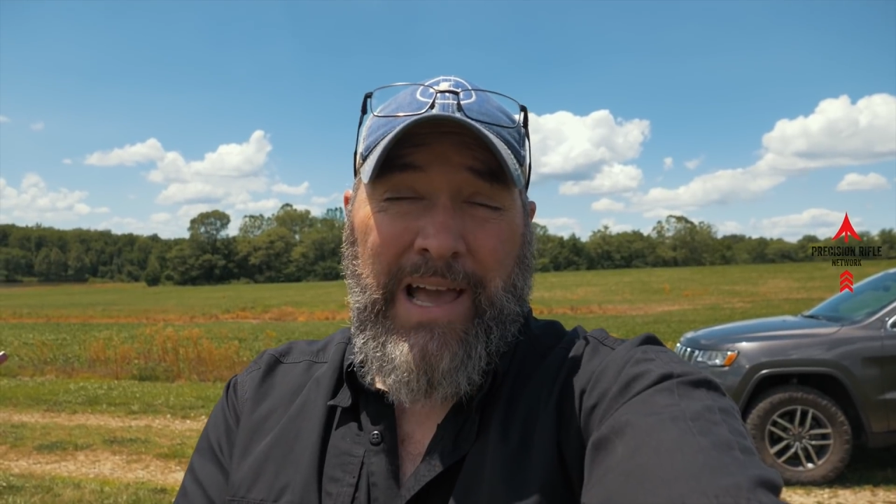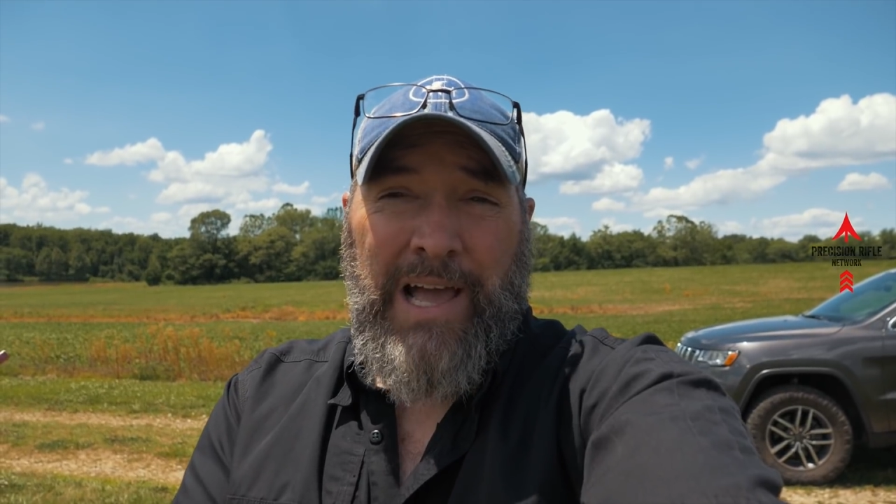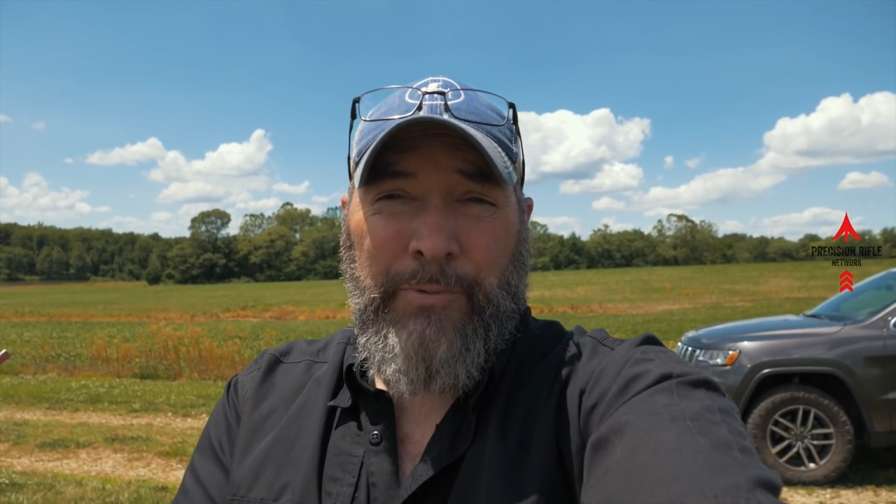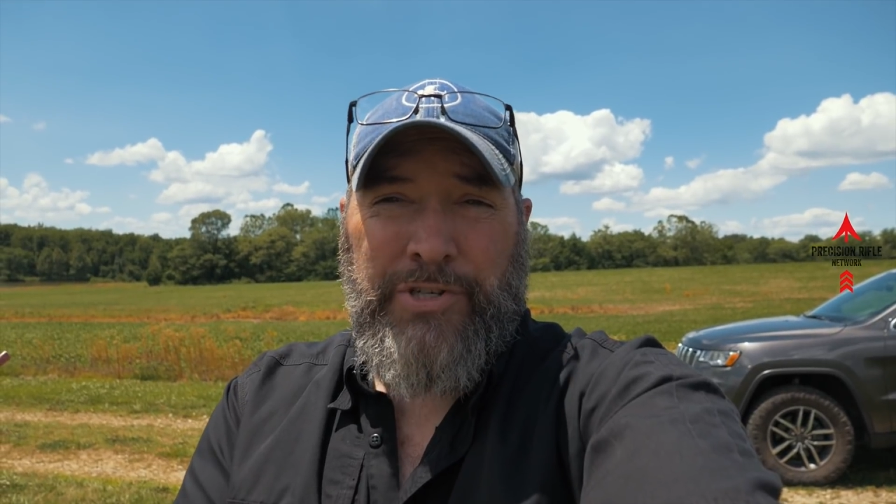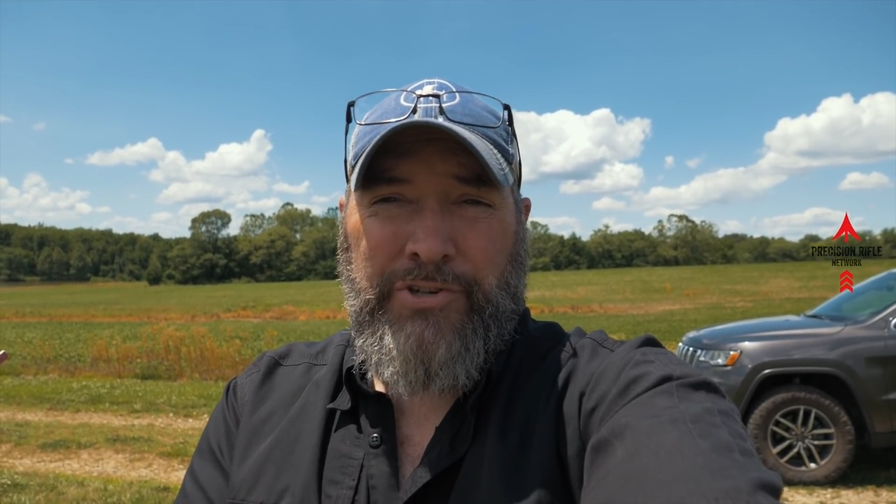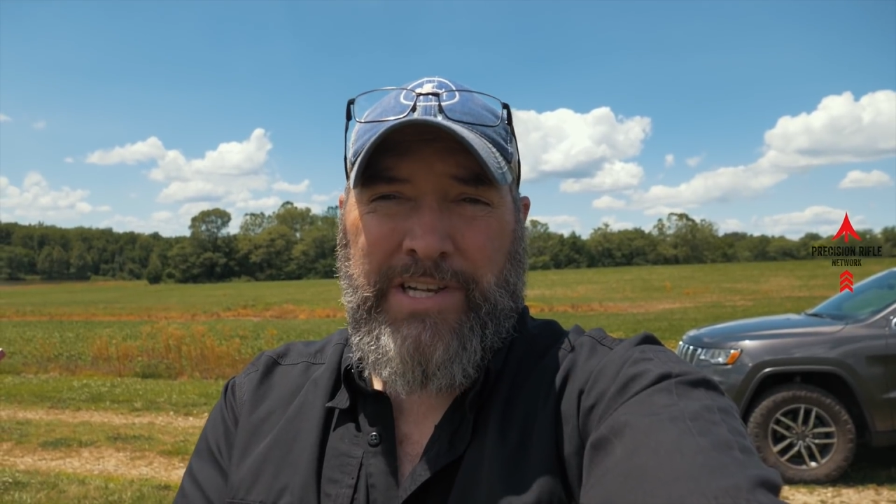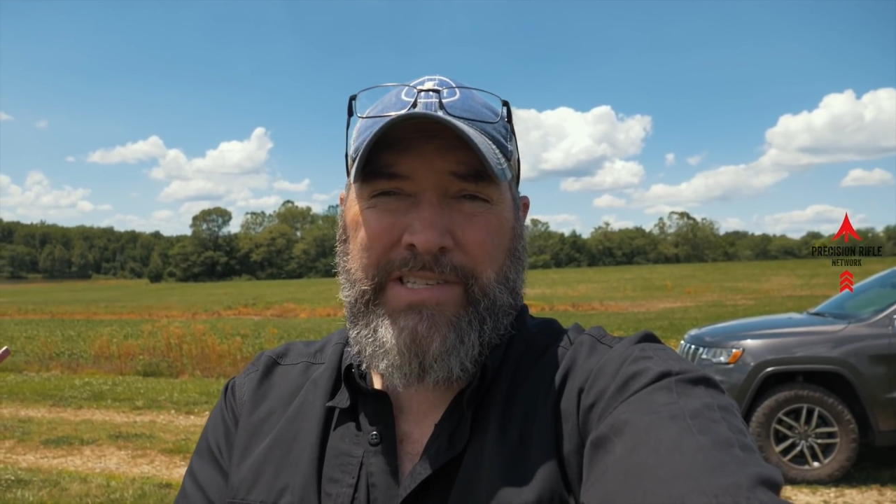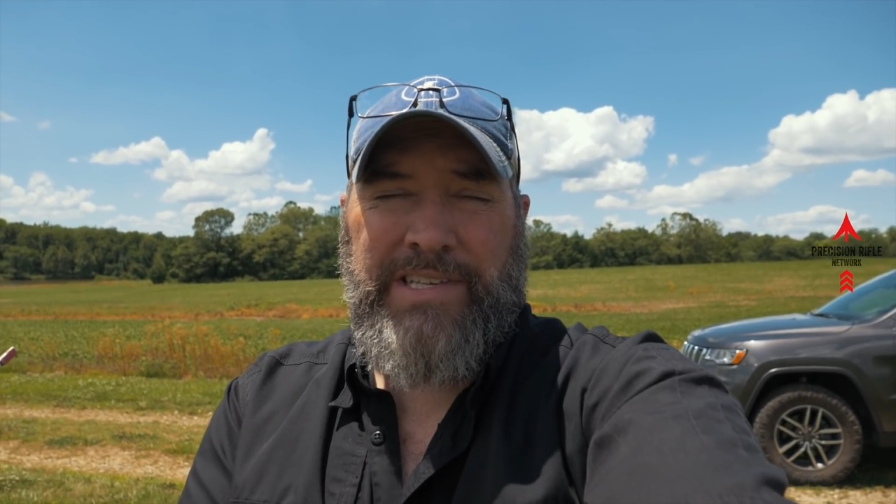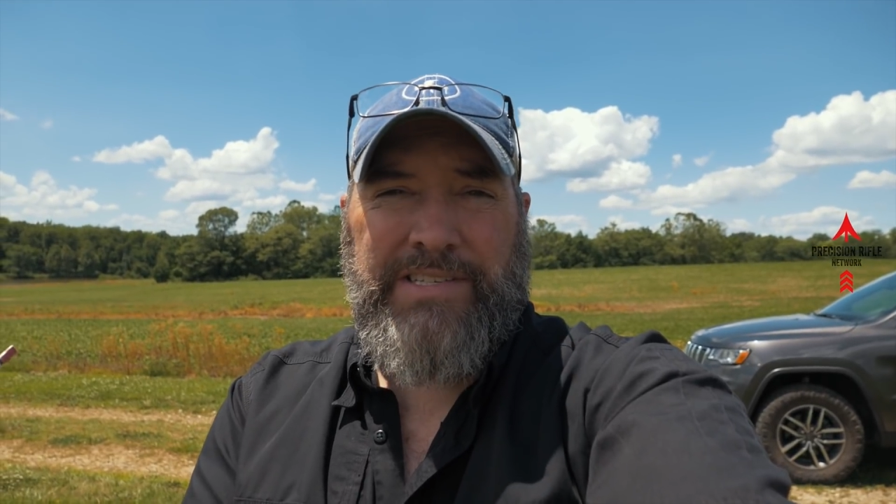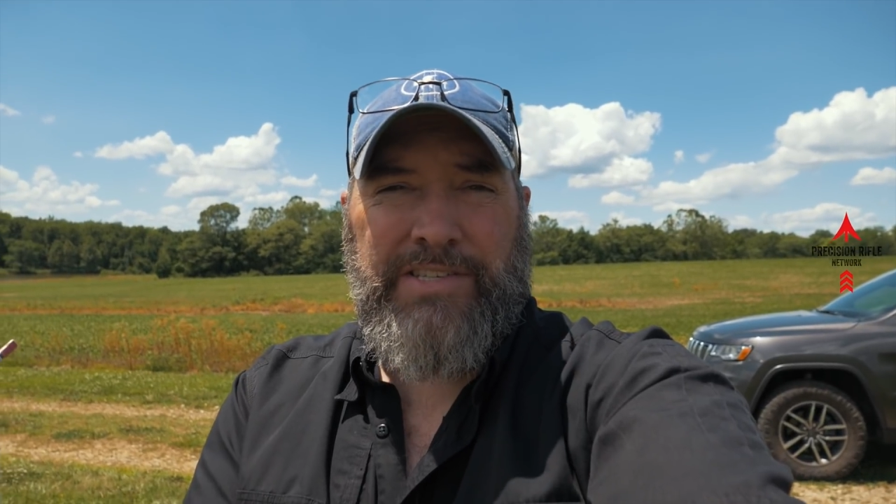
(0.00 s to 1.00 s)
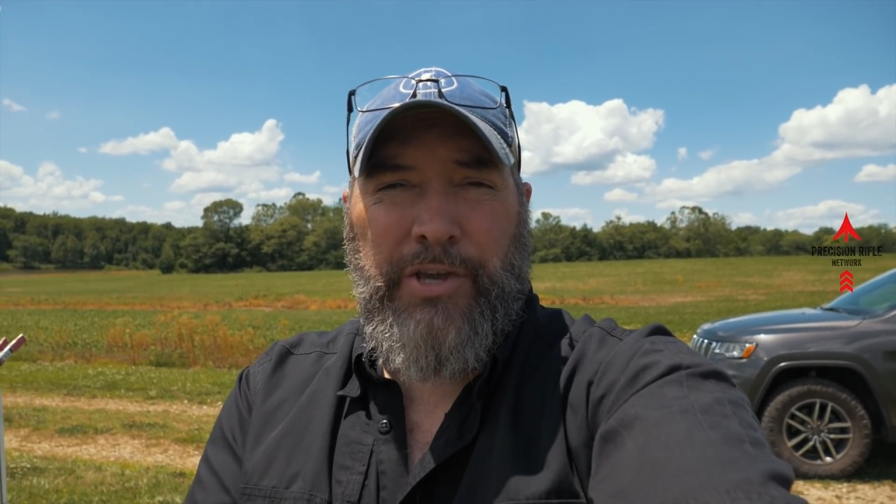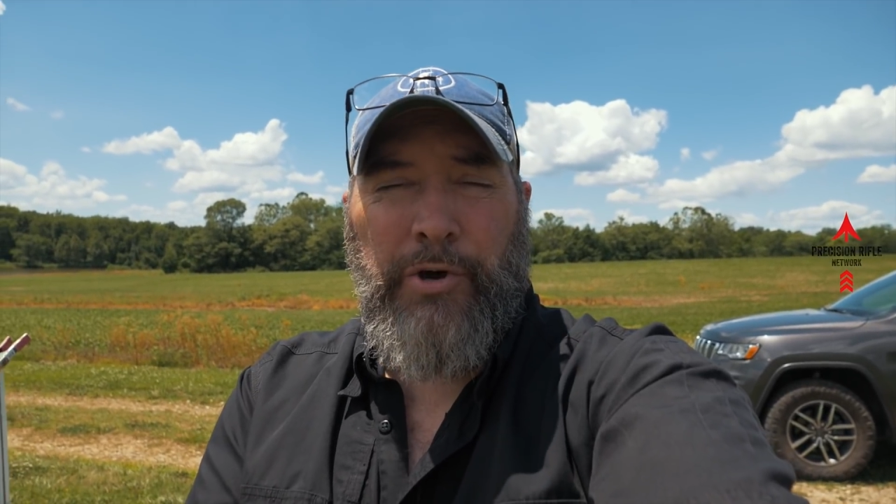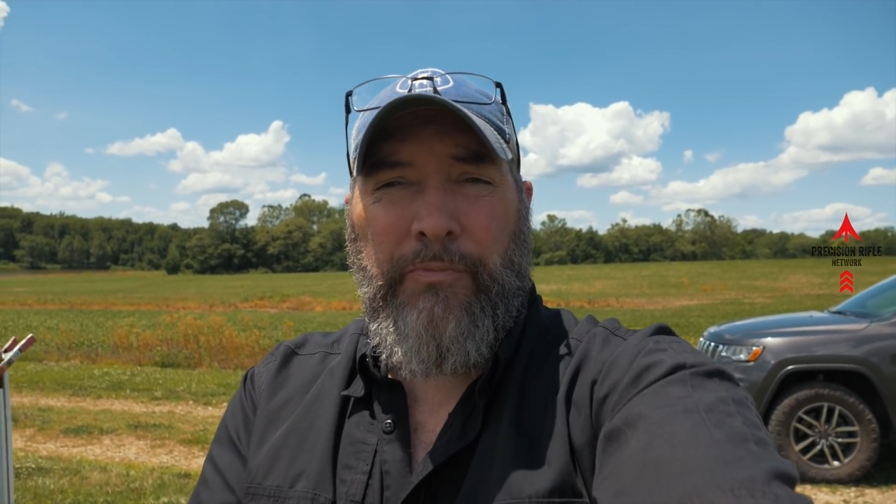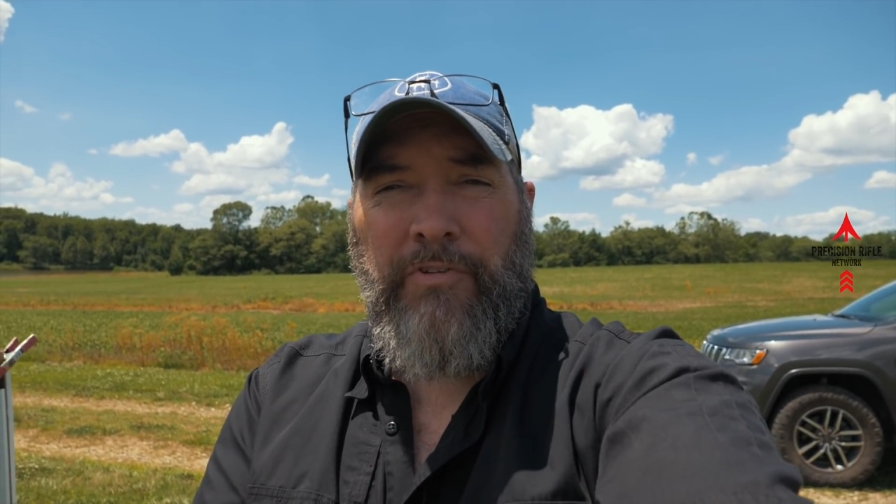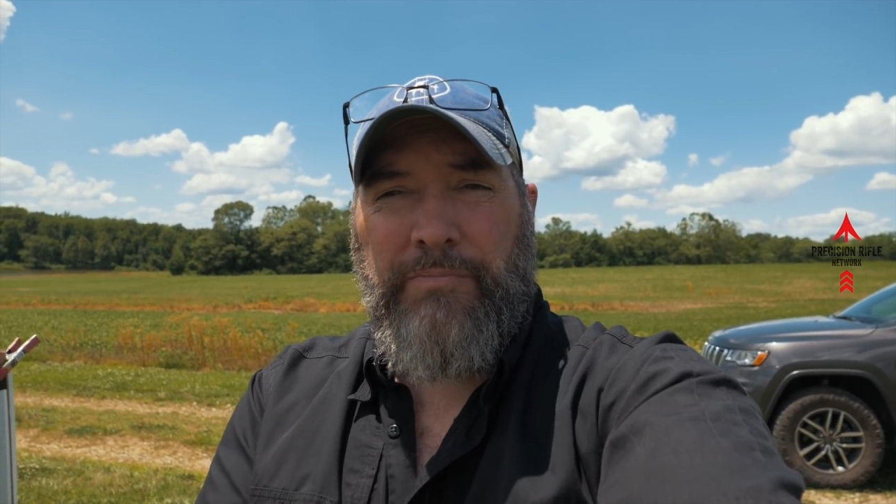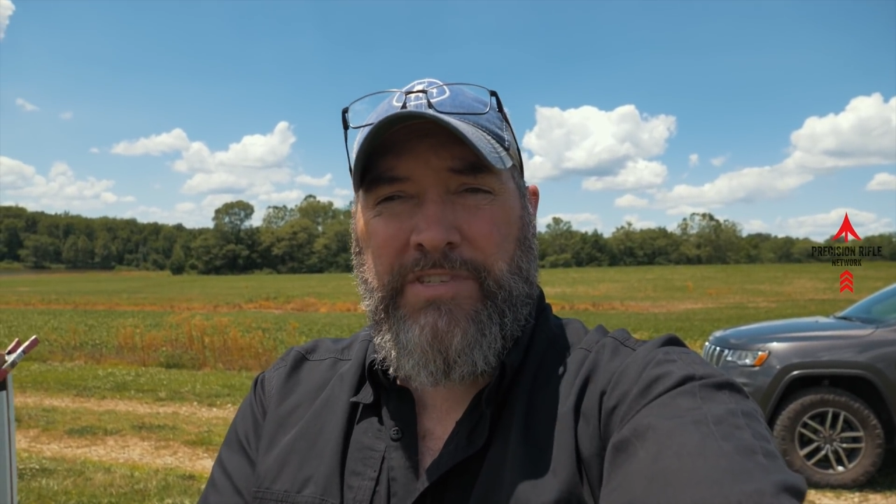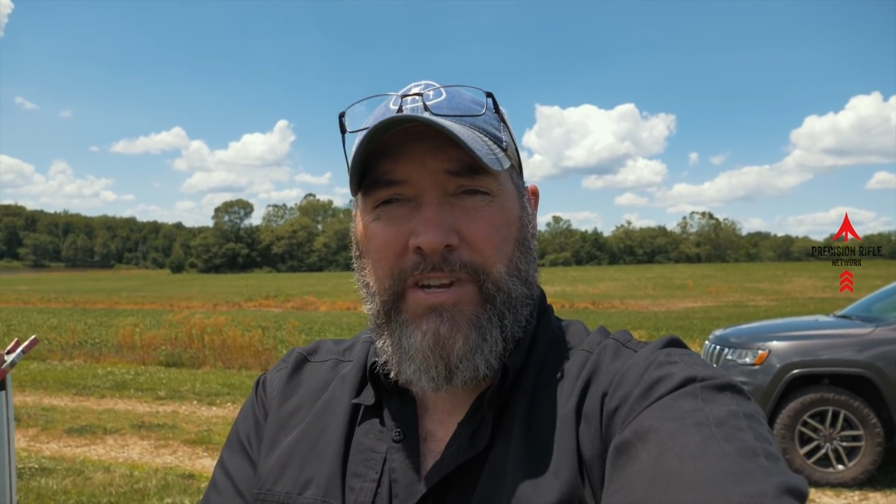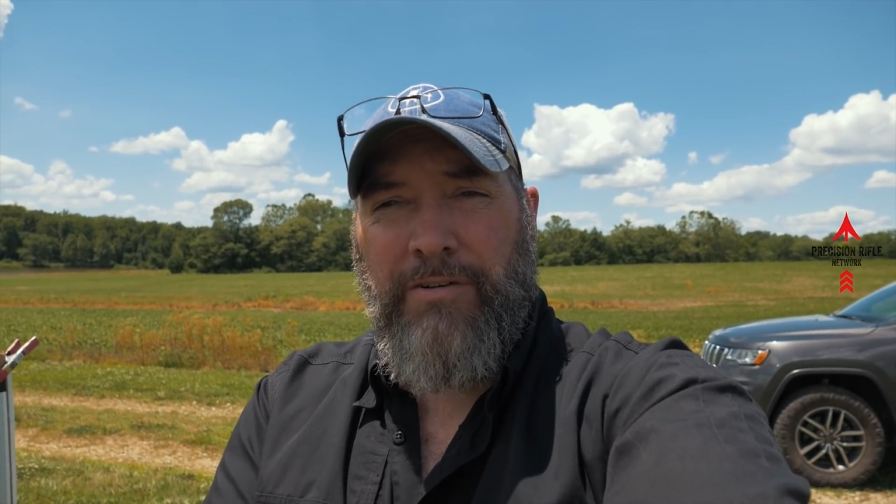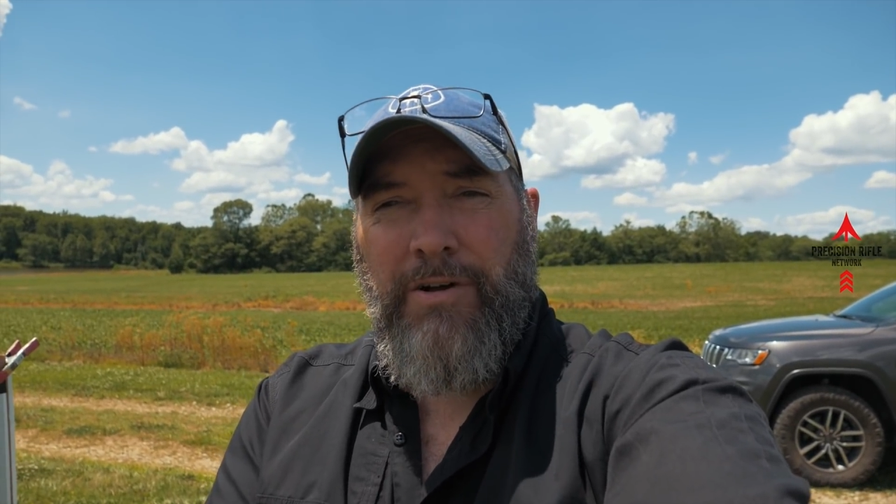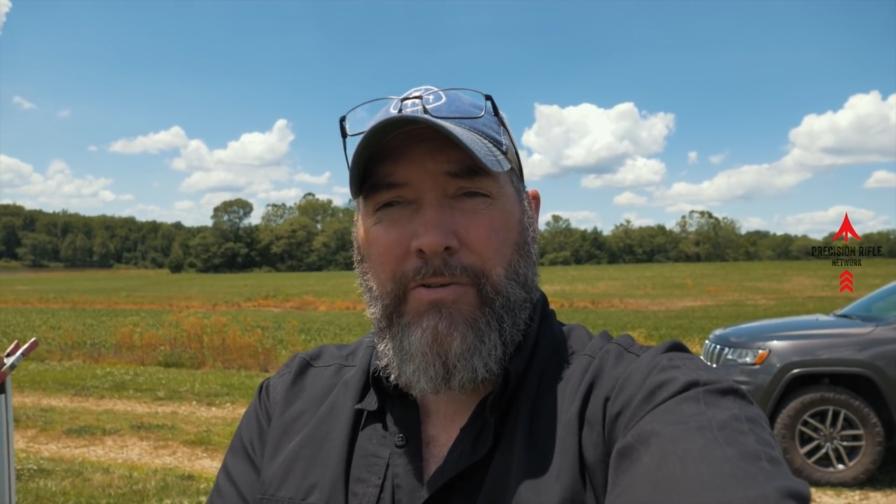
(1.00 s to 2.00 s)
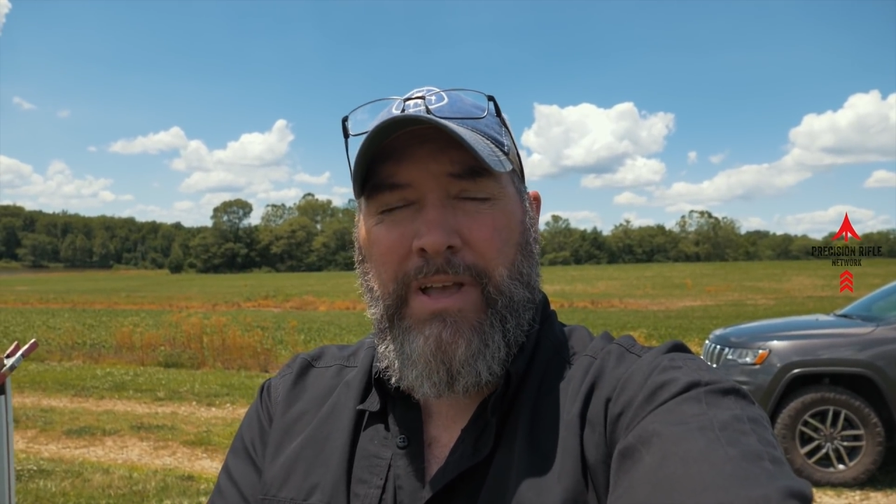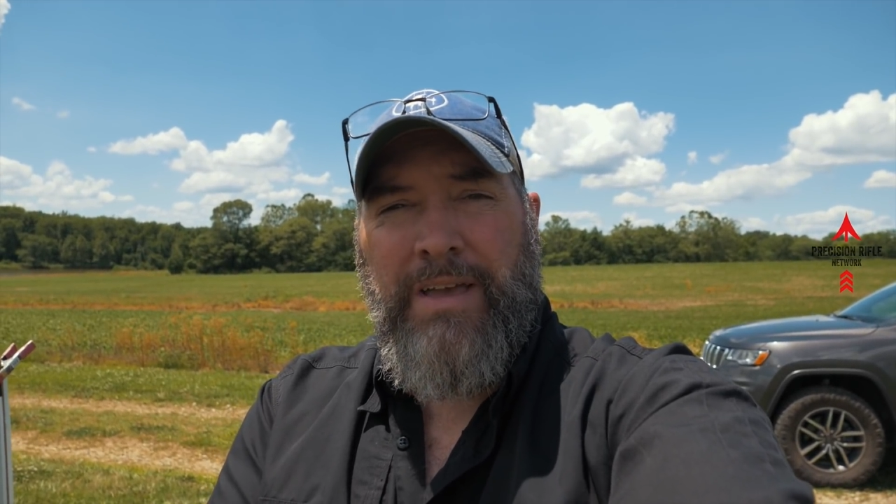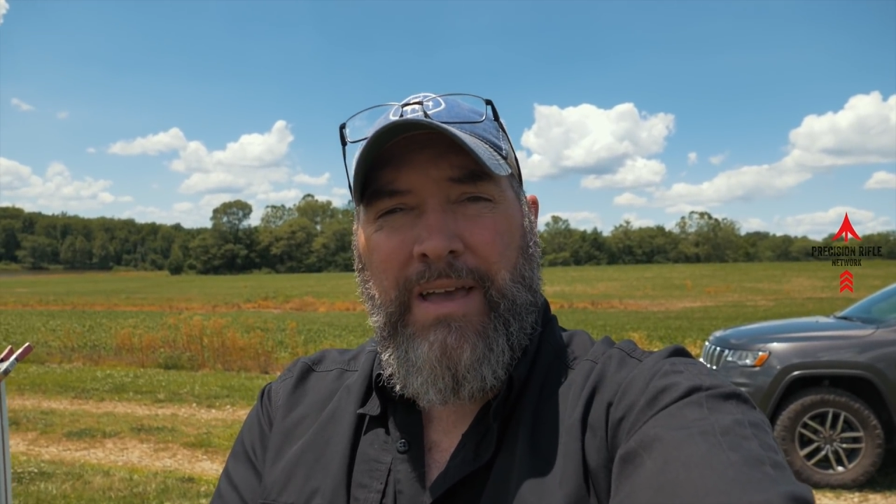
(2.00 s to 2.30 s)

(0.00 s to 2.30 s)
I would trust this scope from zero